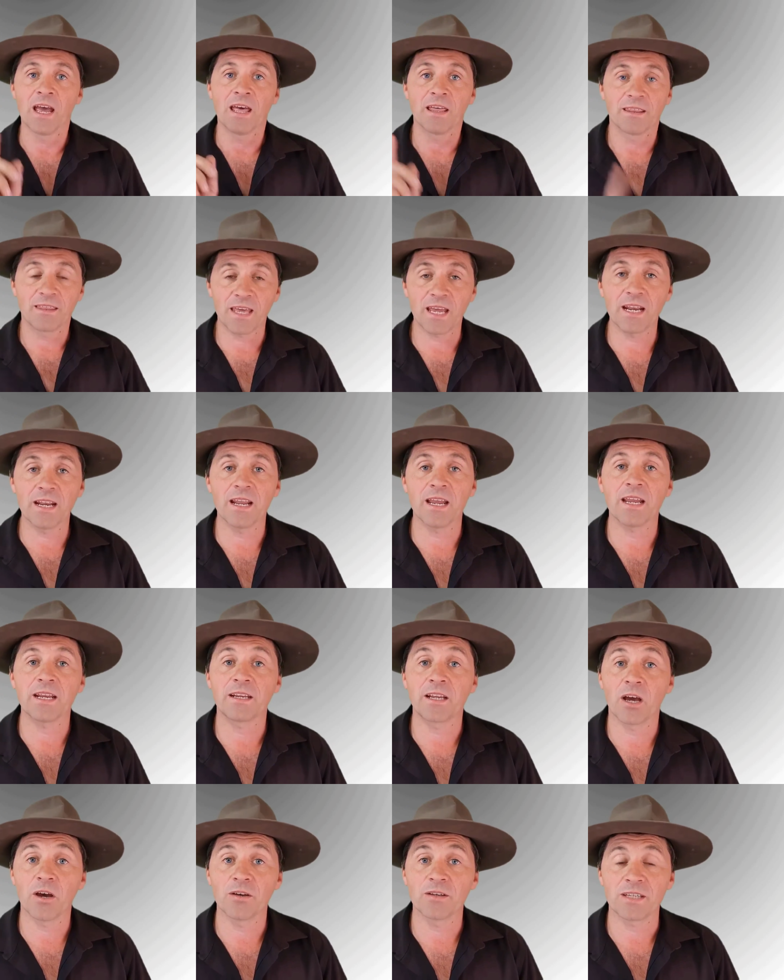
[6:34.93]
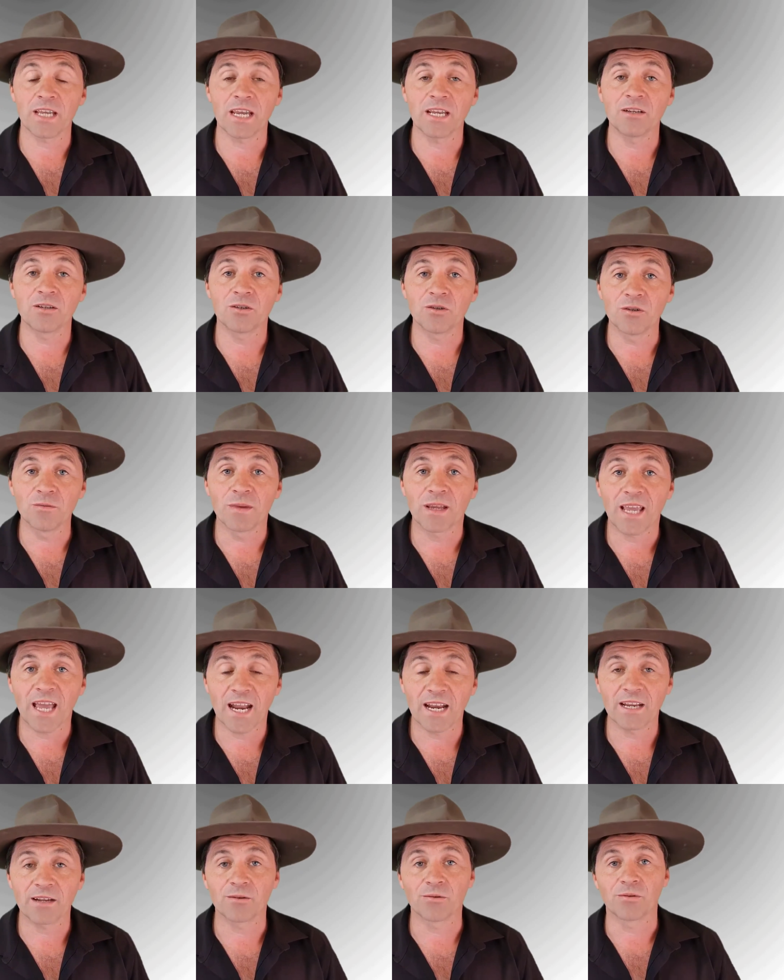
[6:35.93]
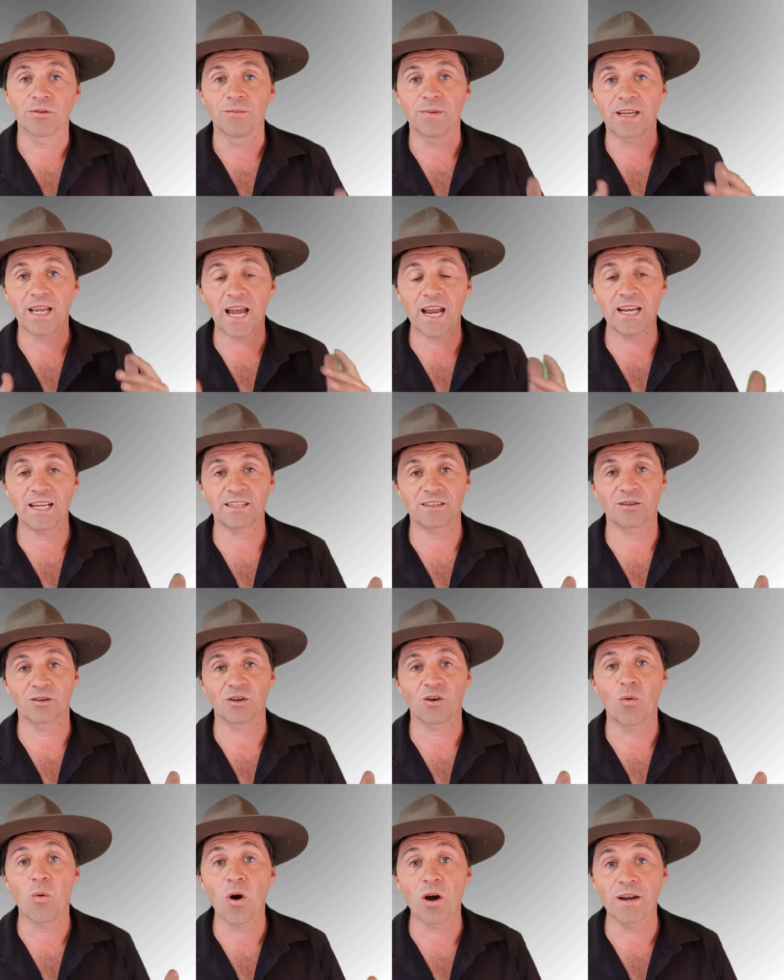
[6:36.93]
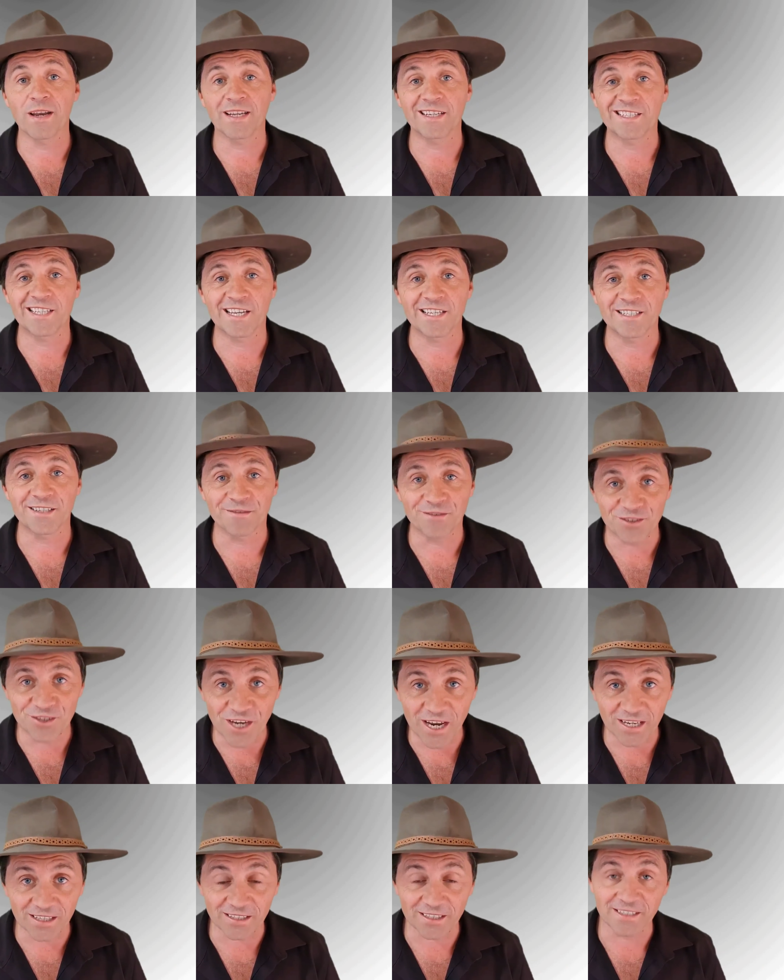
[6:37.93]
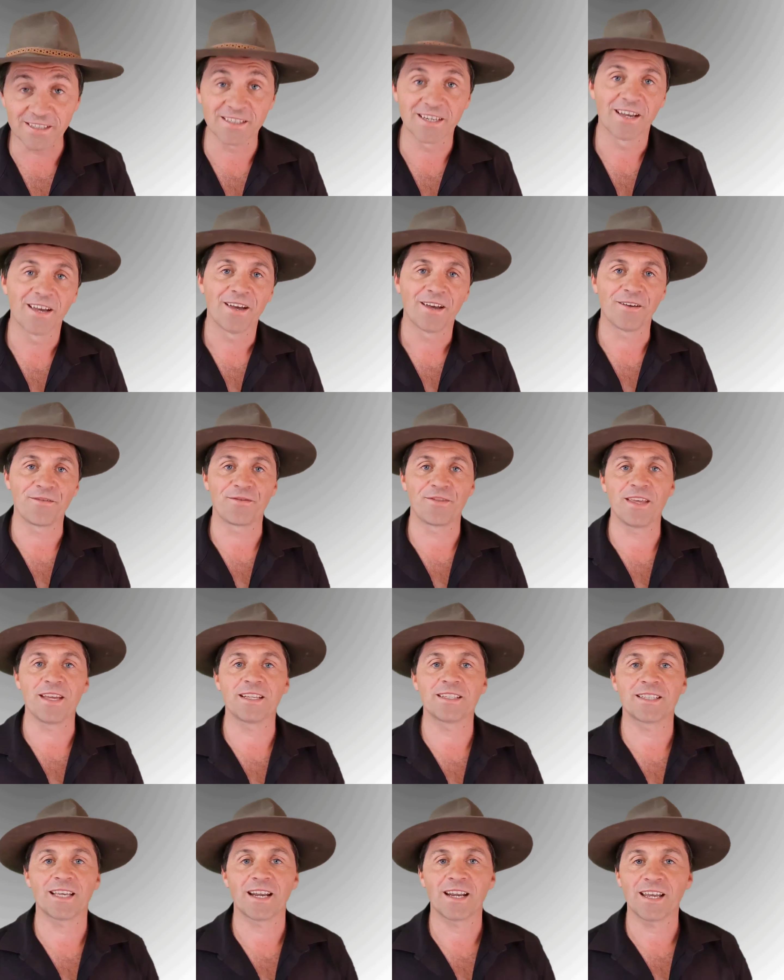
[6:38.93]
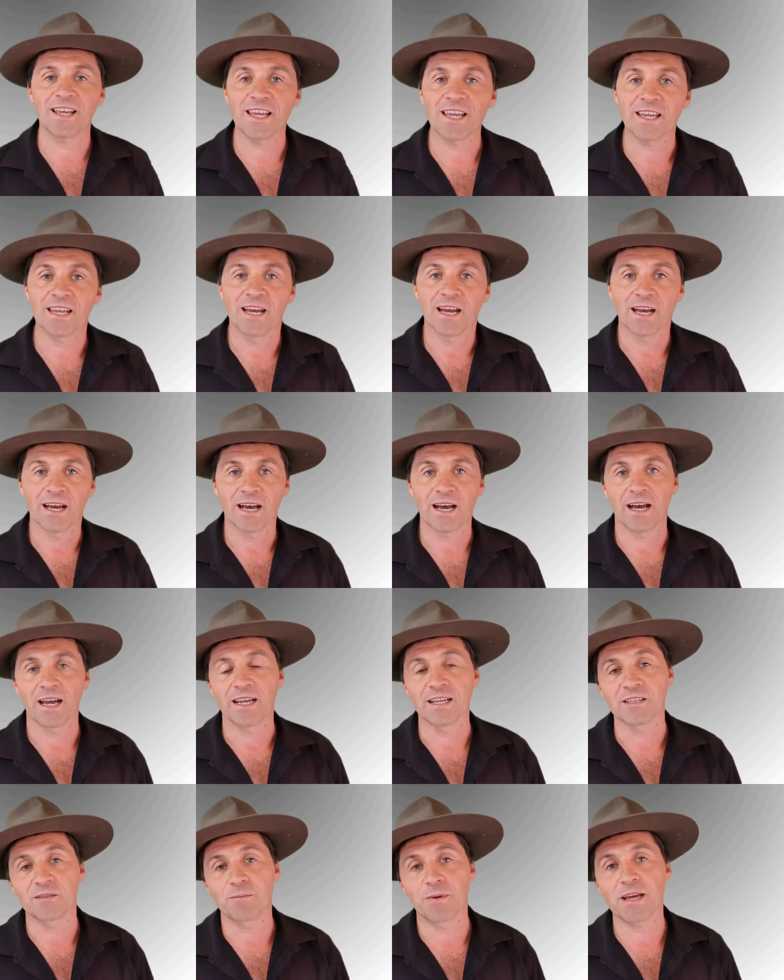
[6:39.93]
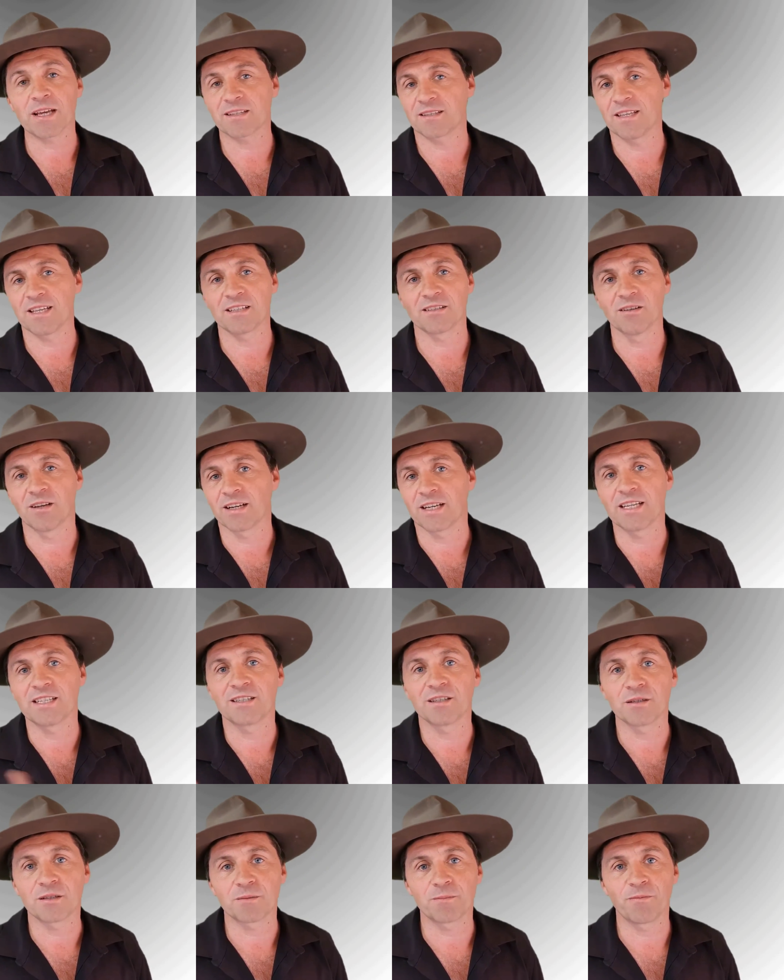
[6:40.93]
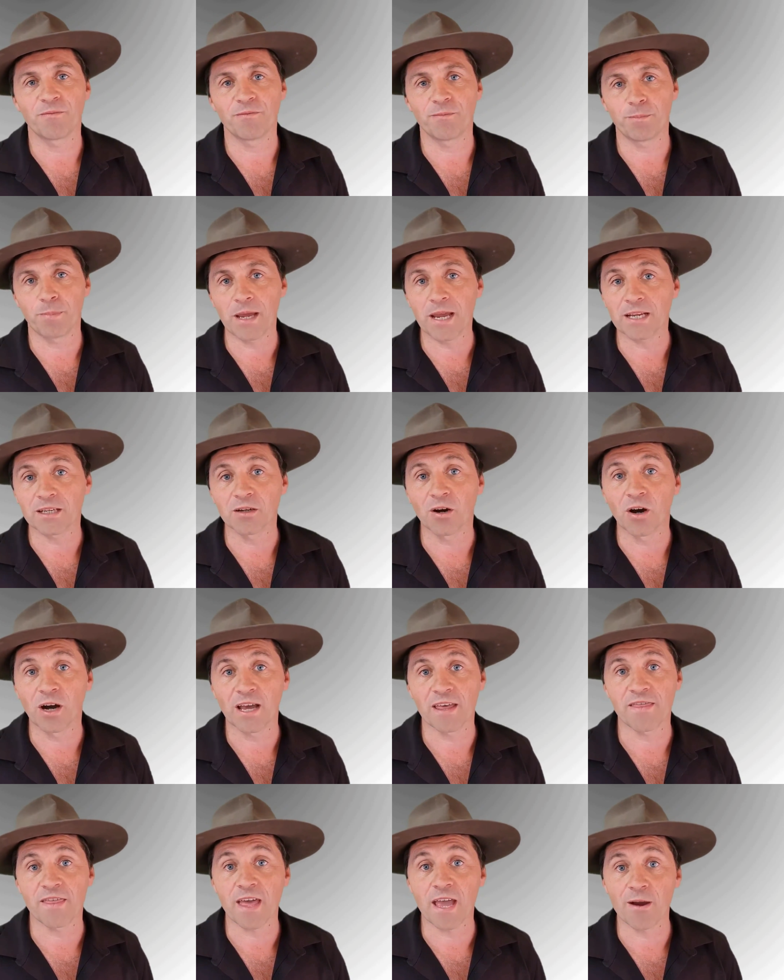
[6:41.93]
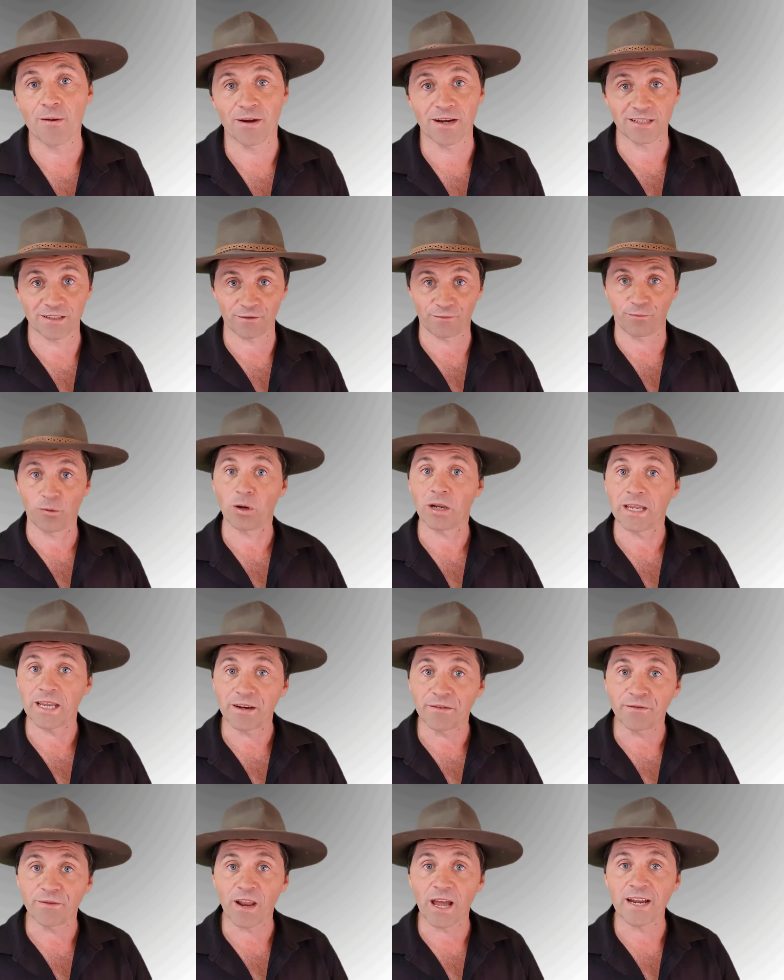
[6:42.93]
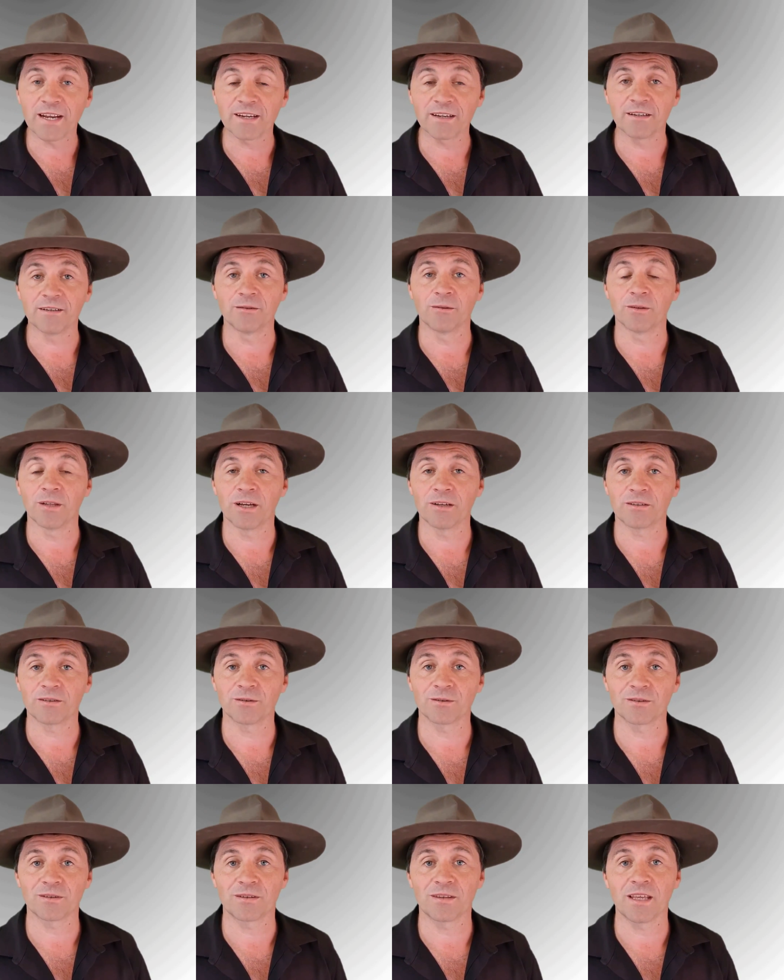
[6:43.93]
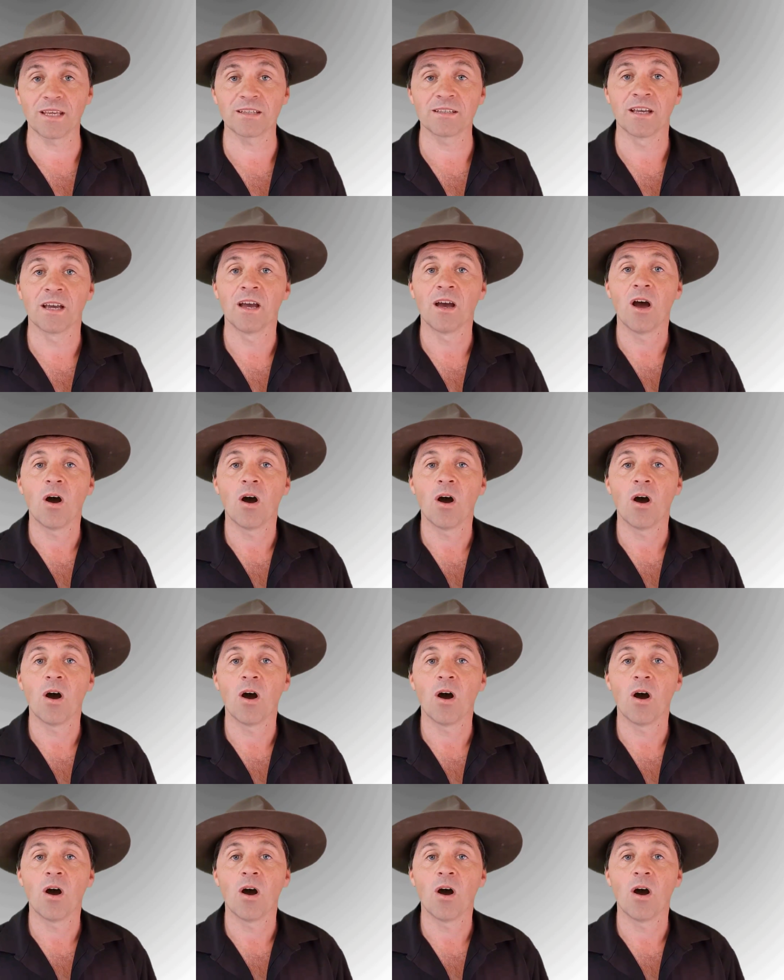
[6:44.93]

Then it goes into mechanical. The mechanic's got quite an extensive checklist of things that he inspects, things like, is the spare tyre there, and is it fully inflated, and all those sorts of things.